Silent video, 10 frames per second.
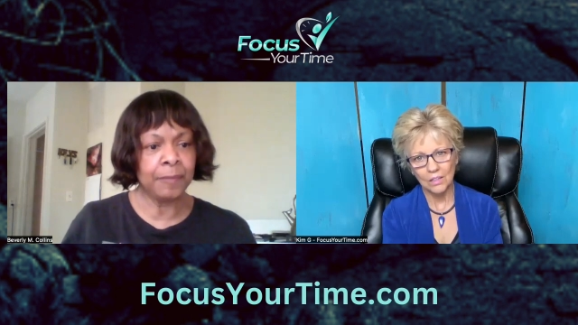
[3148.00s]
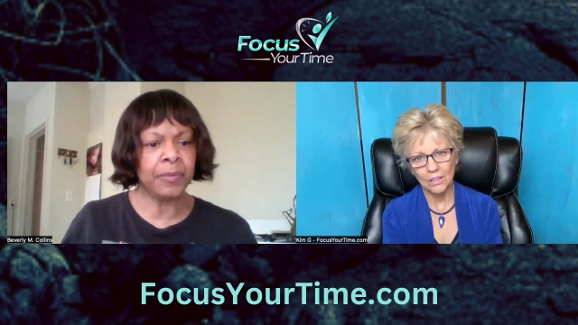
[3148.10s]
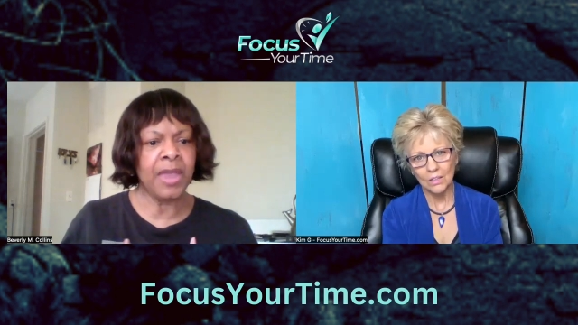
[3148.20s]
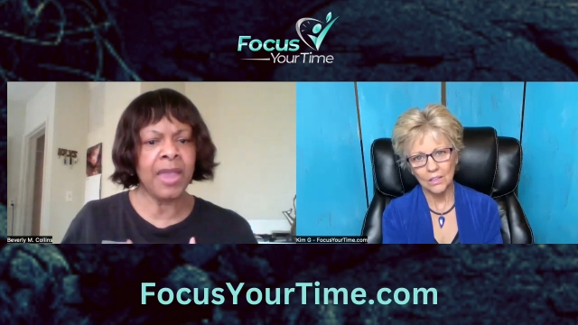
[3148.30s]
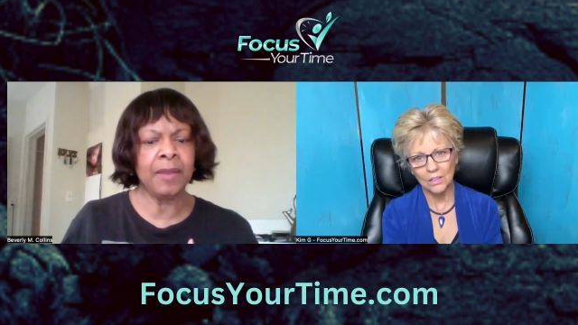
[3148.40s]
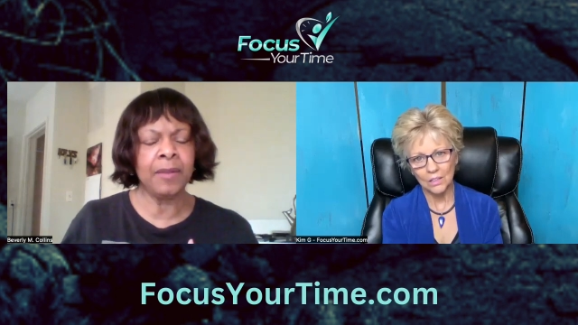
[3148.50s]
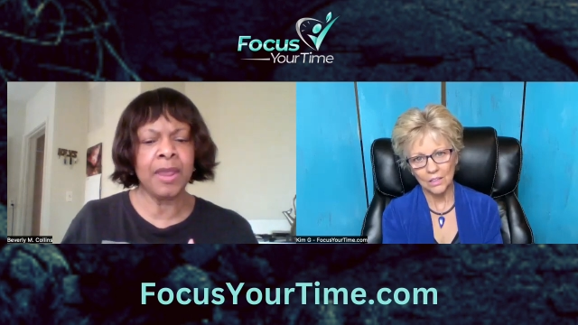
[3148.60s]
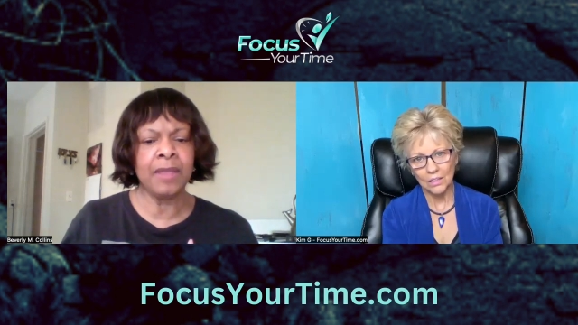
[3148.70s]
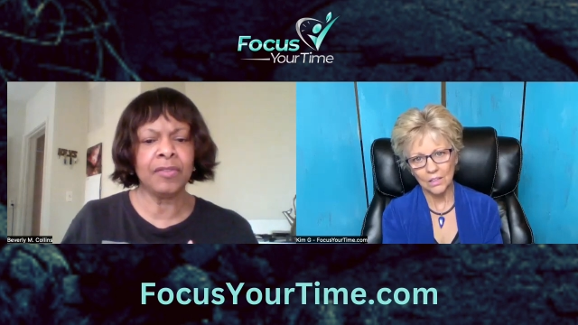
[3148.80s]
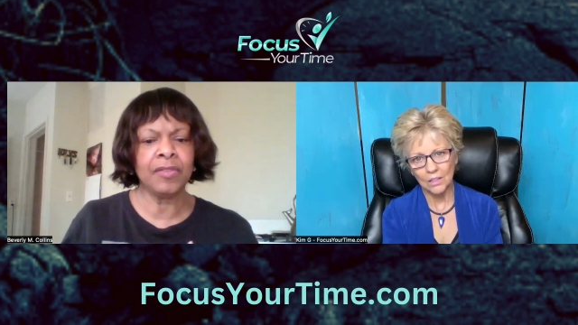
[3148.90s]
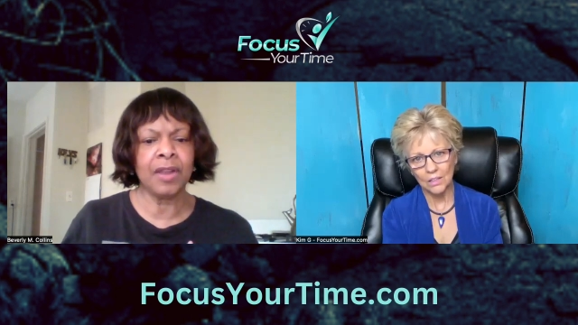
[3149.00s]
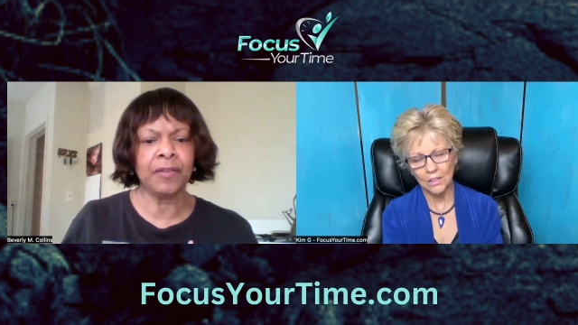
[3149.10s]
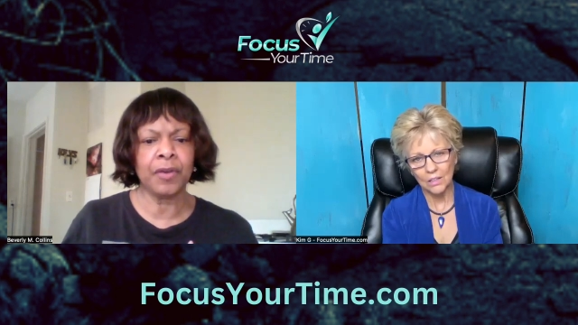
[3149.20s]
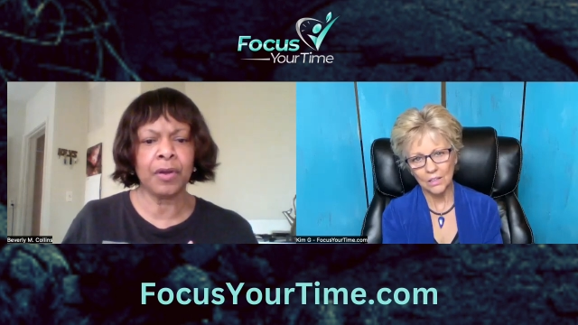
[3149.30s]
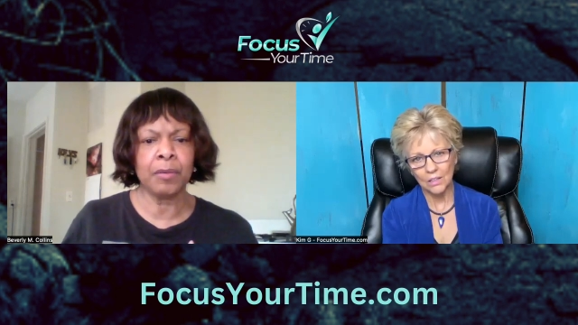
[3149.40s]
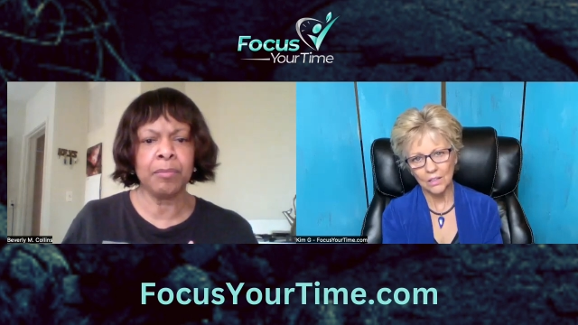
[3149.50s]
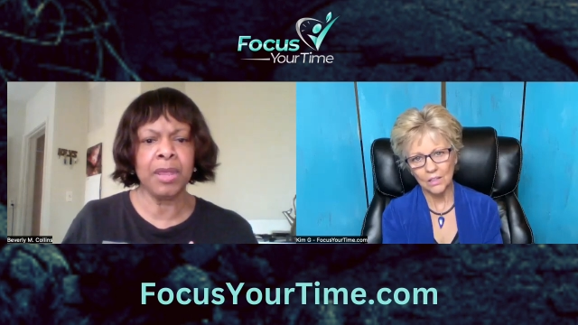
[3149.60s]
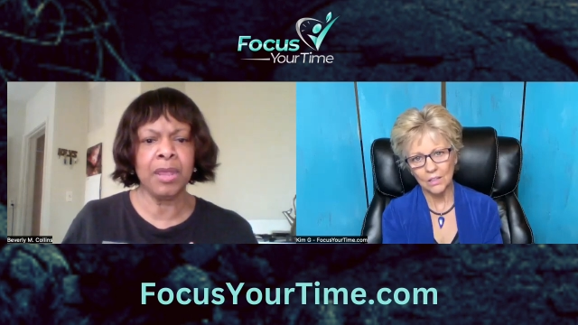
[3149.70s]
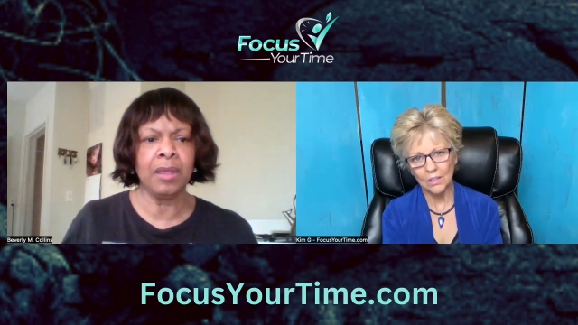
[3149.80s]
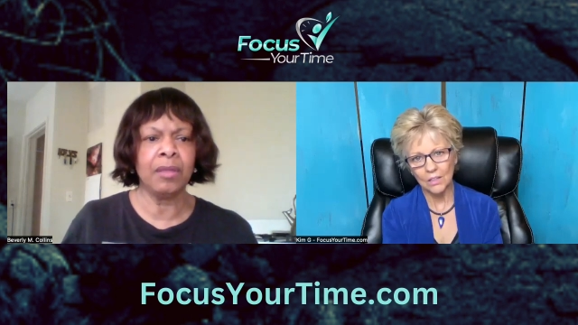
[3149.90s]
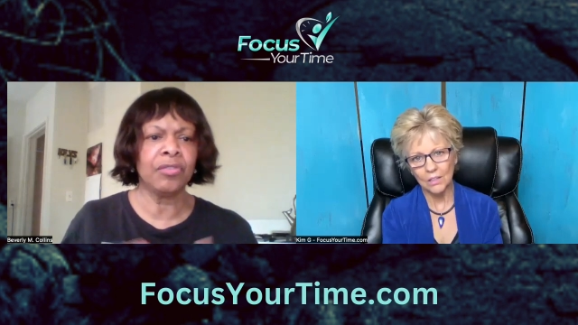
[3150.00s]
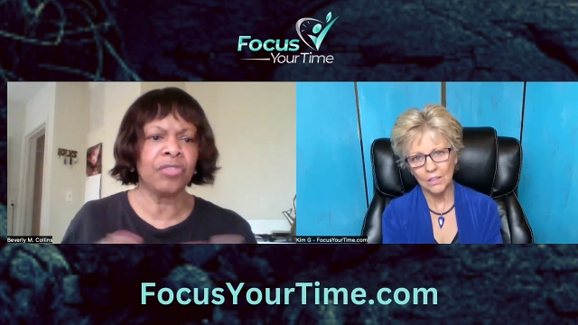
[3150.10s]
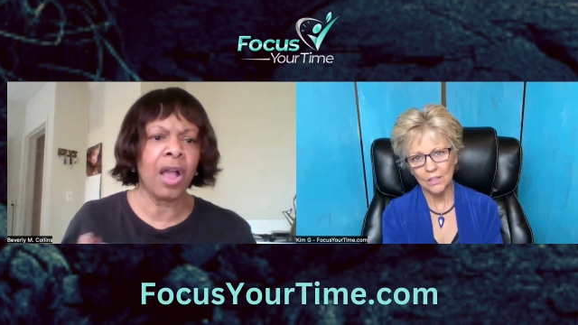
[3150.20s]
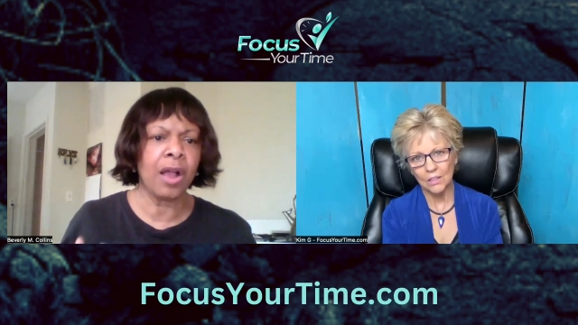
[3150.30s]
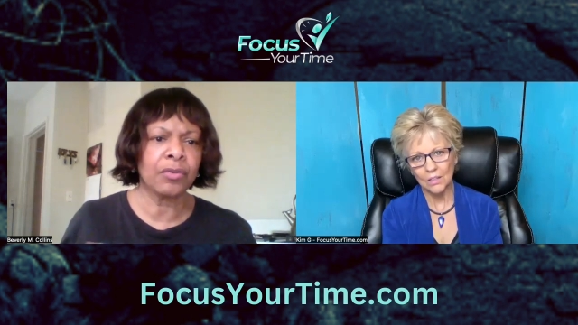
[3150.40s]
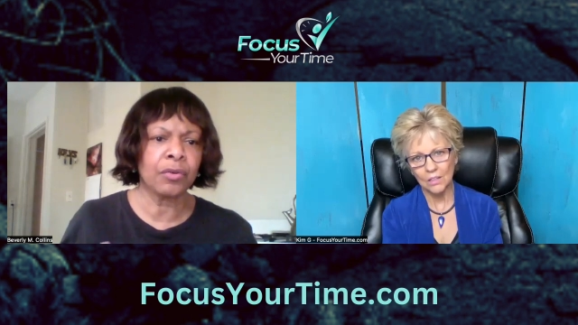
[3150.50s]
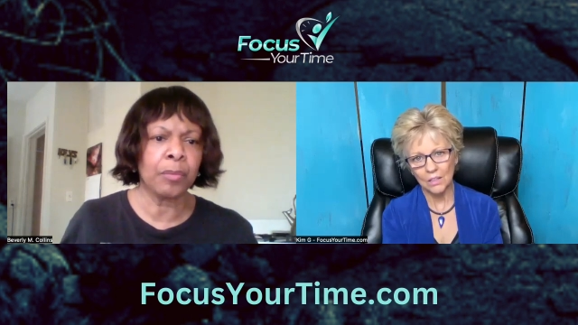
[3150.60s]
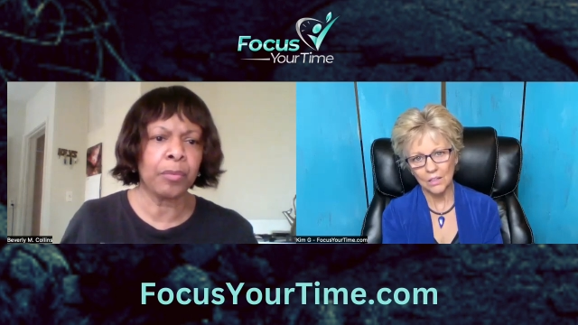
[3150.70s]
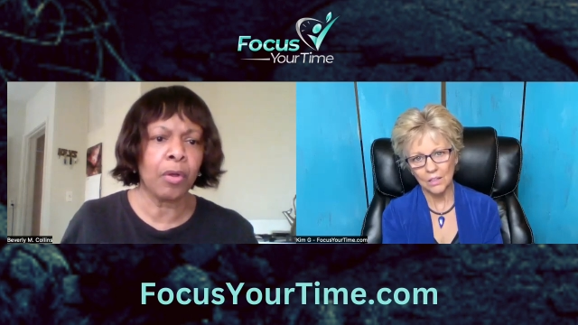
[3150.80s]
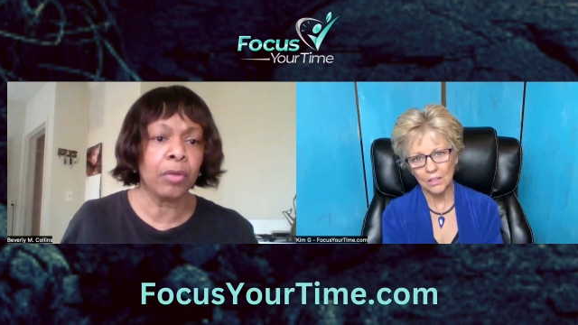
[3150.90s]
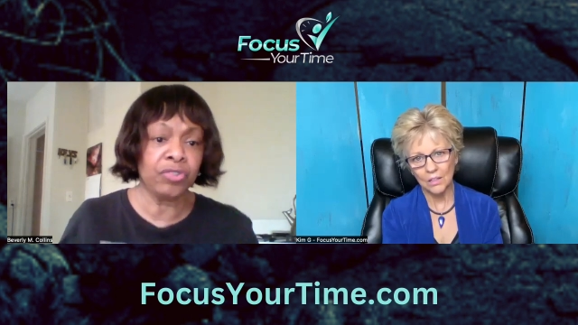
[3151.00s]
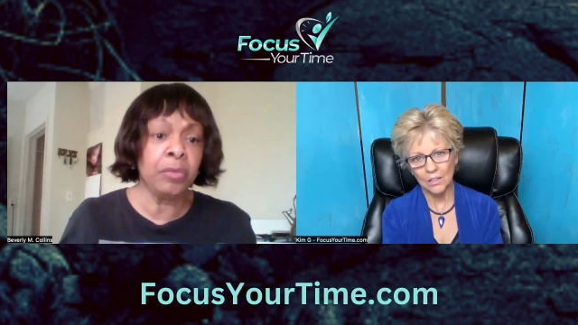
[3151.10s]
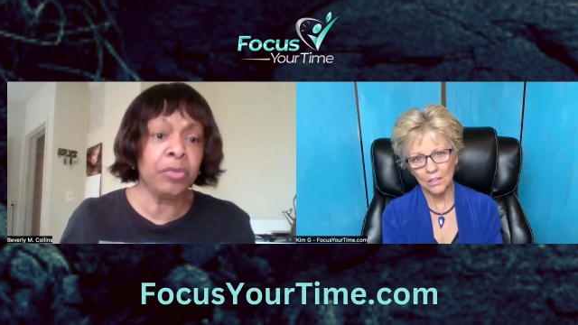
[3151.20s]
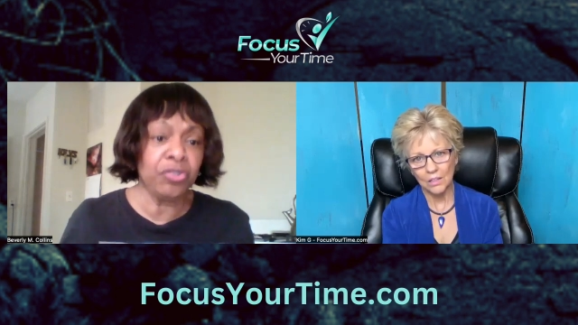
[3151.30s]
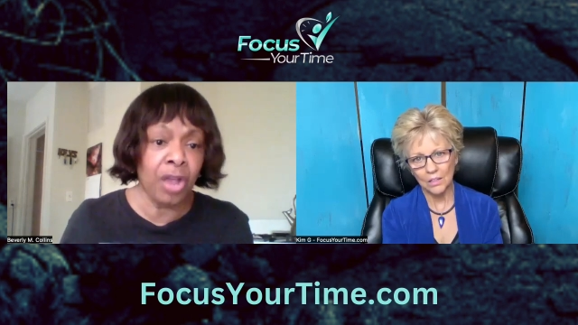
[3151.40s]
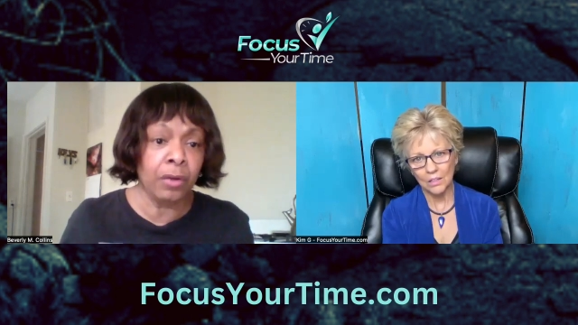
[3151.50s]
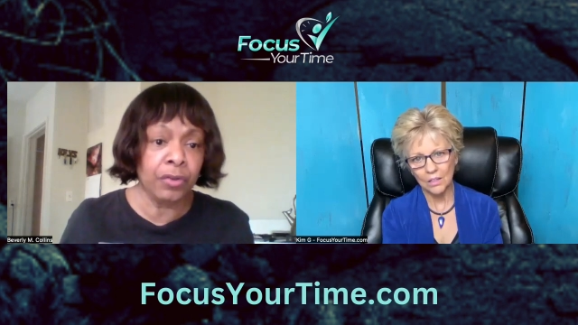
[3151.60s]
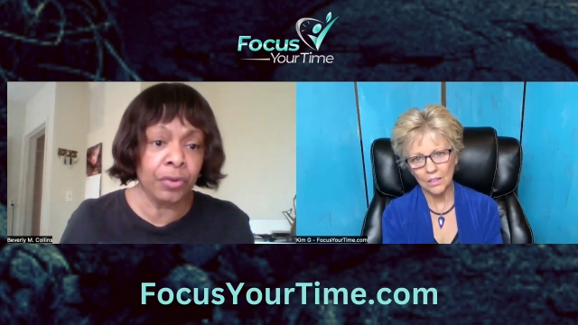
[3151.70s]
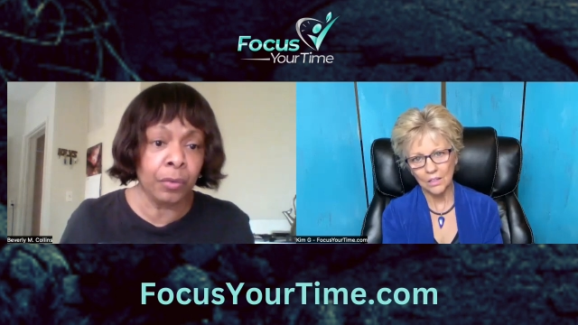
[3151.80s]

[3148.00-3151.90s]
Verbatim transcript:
Speaker 1: and instead of her being shocked or appalled, she was young too.